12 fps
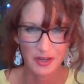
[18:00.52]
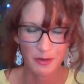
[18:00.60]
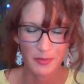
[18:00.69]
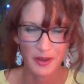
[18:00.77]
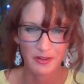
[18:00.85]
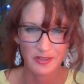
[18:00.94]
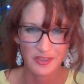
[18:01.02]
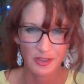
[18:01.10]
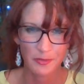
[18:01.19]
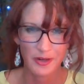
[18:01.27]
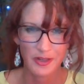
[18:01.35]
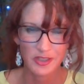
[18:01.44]
hear about your
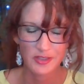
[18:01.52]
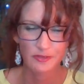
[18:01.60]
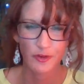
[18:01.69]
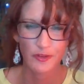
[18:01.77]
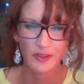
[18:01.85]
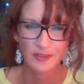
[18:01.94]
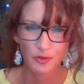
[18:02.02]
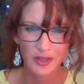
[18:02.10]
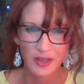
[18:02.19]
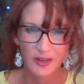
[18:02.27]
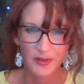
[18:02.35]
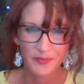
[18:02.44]
celebrations for the school
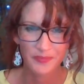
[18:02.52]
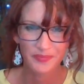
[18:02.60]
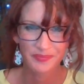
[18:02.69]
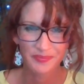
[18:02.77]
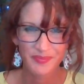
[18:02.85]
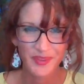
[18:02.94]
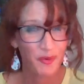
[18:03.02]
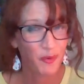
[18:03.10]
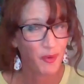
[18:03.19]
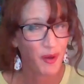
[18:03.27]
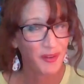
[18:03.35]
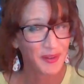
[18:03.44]
year.
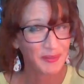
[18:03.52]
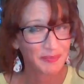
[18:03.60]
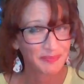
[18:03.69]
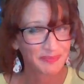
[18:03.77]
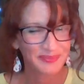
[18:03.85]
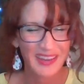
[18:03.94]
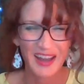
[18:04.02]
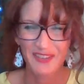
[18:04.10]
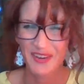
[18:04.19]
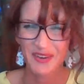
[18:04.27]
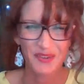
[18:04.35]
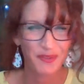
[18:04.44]
Welcome.
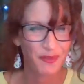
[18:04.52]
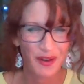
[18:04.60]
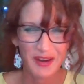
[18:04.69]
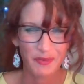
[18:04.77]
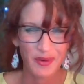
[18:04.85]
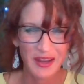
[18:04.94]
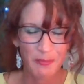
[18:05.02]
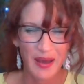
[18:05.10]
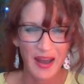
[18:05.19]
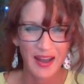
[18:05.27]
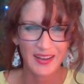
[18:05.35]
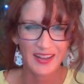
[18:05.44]
Have a great week
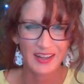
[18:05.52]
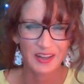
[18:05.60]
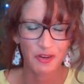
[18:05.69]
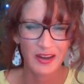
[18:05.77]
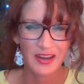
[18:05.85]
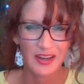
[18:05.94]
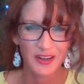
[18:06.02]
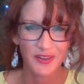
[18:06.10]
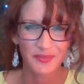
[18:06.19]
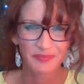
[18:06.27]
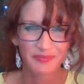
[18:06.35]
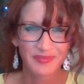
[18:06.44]
back and a great
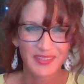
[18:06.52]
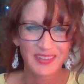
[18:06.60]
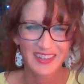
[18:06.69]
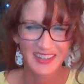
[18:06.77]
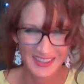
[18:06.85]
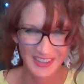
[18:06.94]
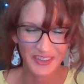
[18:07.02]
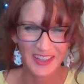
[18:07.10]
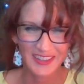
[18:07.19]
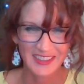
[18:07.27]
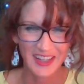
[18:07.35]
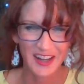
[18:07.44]
year. Until
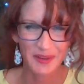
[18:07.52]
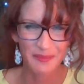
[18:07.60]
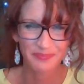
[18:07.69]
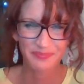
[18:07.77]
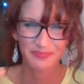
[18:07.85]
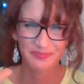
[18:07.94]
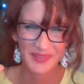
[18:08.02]
next time.